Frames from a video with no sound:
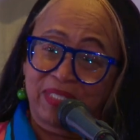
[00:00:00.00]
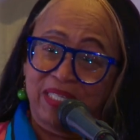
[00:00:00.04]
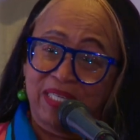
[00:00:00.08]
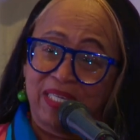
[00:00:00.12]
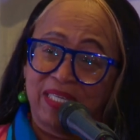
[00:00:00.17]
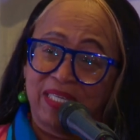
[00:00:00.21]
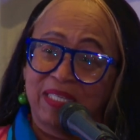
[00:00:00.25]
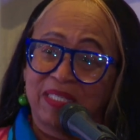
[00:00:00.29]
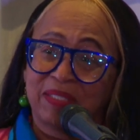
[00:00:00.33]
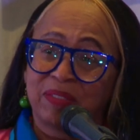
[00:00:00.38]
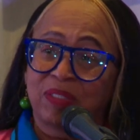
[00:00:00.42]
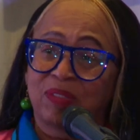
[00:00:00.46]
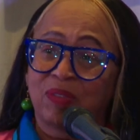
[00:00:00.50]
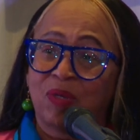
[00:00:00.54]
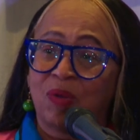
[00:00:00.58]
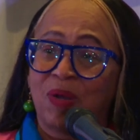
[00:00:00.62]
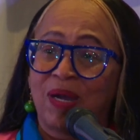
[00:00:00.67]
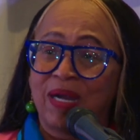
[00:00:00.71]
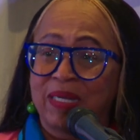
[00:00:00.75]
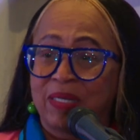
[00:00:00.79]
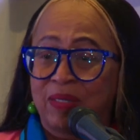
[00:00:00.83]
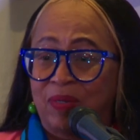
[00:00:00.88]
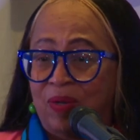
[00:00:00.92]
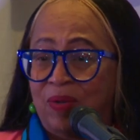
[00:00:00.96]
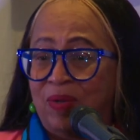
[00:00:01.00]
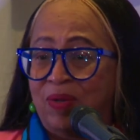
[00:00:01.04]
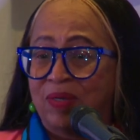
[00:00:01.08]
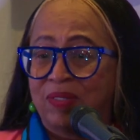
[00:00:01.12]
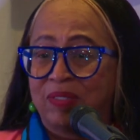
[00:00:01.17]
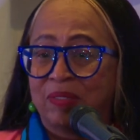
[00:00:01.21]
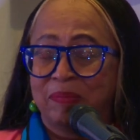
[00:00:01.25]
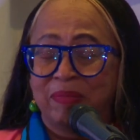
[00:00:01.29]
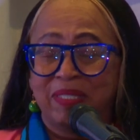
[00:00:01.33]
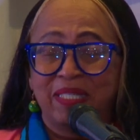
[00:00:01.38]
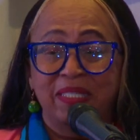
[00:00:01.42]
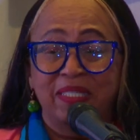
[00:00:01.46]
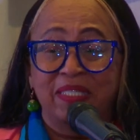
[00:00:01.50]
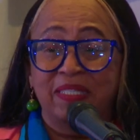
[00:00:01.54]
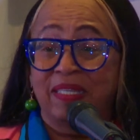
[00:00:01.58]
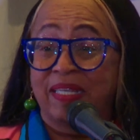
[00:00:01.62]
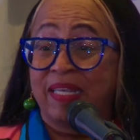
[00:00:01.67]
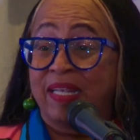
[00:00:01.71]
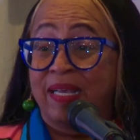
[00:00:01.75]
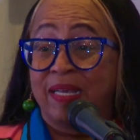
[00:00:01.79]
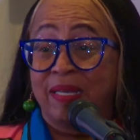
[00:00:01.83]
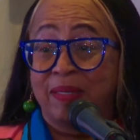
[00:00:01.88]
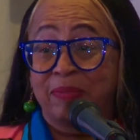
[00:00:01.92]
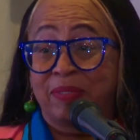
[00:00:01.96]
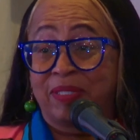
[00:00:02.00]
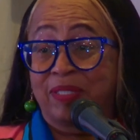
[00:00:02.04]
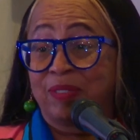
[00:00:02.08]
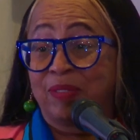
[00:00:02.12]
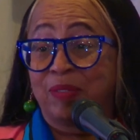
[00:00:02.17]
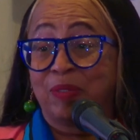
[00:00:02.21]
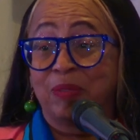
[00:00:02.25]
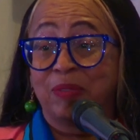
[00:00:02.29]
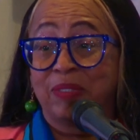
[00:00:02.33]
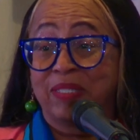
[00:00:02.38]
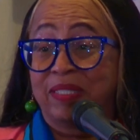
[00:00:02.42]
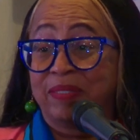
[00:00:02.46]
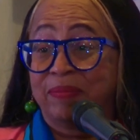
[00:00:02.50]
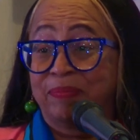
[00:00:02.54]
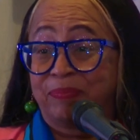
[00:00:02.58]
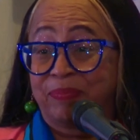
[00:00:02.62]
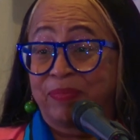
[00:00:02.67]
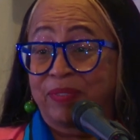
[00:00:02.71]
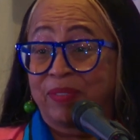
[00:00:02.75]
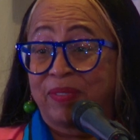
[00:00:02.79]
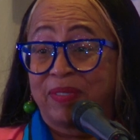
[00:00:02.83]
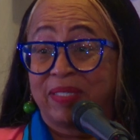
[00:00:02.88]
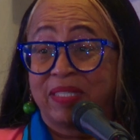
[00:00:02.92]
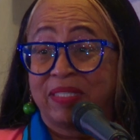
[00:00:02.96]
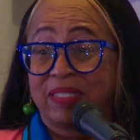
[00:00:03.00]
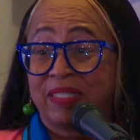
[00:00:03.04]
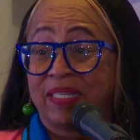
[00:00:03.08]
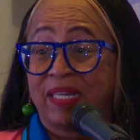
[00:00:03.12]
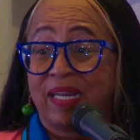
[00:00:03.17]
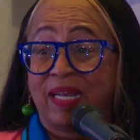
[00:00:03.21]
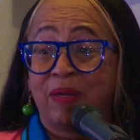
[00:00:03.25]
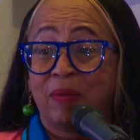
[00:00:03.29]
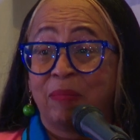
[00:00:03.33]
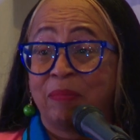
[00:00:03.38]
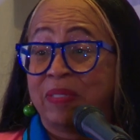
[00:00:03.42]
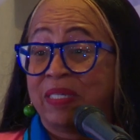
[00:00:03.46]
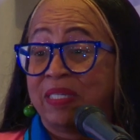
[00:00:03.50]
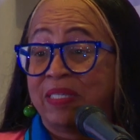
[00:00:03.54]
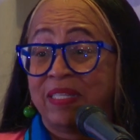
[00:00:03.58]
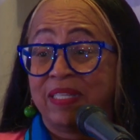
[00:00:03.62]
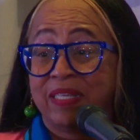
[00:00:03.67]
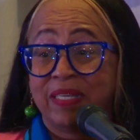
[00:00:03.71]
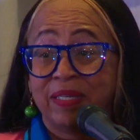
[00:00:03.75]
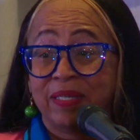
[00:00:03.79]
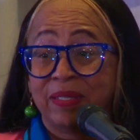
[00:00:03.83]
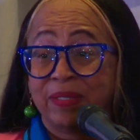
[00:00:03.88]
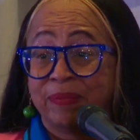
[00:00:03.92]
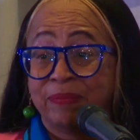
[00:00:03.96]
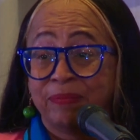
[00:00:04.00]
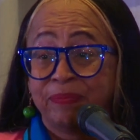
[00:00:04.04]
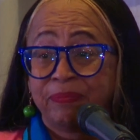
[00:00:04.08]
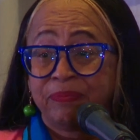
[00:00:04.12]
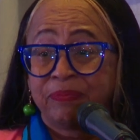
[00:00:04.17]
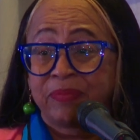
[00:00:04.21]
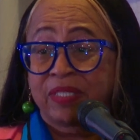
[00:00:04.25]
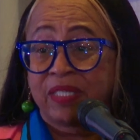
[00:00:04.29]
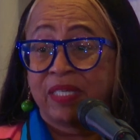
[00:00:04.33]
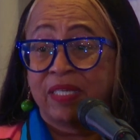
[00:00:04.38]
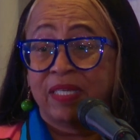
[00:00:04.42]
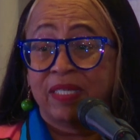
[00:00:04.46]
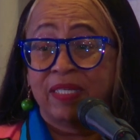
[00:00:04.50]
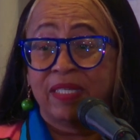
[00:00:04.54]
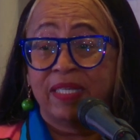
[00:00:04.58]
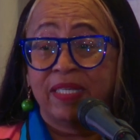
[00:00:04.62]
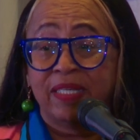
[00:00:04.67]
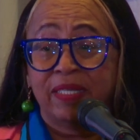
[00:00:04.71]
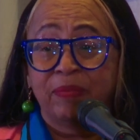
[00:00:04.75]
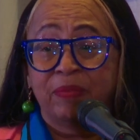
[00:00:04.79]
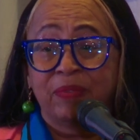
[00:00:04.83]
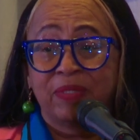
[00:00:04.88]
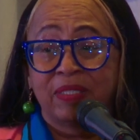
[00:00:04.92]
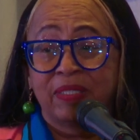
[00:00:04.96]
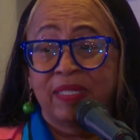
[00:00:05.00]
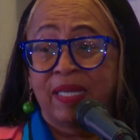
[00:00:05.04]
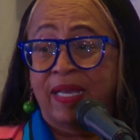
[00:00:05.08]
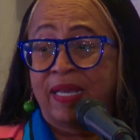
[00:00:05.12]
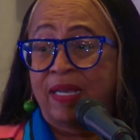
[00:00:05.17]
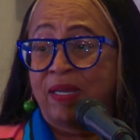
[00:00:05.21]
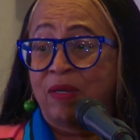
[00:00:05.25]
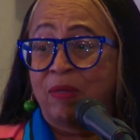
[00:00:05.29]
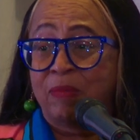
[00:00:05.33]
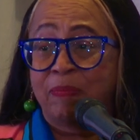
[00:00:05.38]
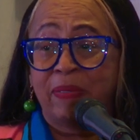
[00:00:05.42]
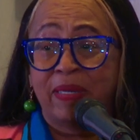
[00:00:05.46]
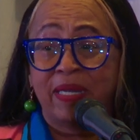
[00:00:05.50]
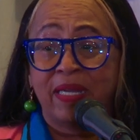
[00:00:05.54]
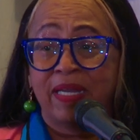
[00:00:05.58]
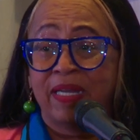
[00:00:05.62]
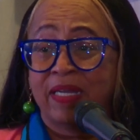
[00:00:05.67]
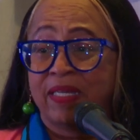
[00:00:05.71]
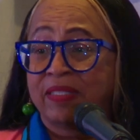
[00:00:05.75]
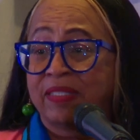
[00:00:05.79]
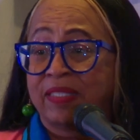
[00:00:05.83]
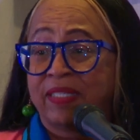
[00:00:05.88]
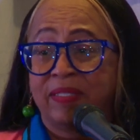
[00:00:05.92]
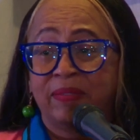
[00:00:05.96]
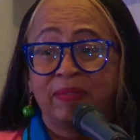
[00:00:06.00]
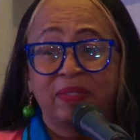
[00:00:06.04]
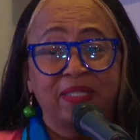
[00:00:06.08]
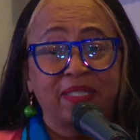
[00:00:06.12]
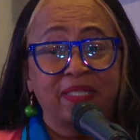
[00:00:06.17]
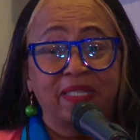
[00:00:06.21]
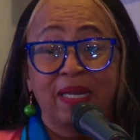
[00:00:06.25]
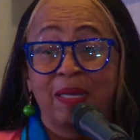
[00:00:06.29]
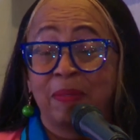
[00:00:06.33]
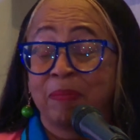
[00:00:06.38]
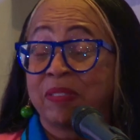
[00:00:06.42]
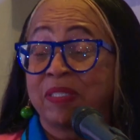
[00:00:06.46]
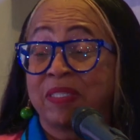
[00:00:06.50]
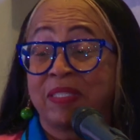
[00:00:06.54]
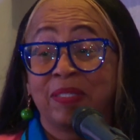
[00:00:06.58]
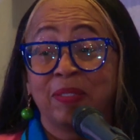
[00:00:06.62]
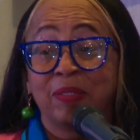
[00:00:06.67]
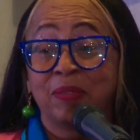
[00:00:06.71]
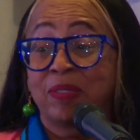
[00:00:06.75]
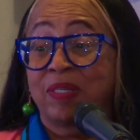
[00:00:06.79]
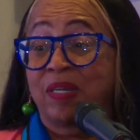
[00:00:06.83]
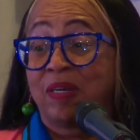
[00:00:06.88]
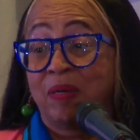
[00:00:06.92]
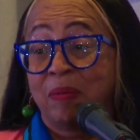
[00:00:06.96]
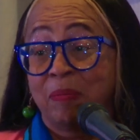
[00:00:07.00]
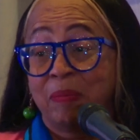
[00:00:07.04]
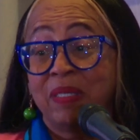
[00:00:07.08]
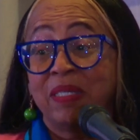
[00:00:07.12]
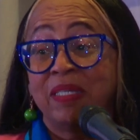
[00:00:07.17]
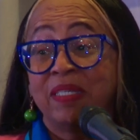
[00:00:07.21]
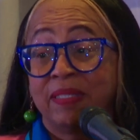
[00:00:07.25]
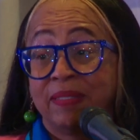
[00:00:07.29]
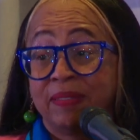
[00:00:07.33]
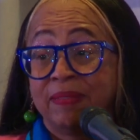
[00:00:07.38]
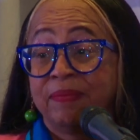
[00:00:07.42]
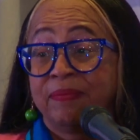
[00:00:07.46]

And so I called him, and he said, absolutely. He said, I'll be there. And when Al passed, he said, I'm still coming.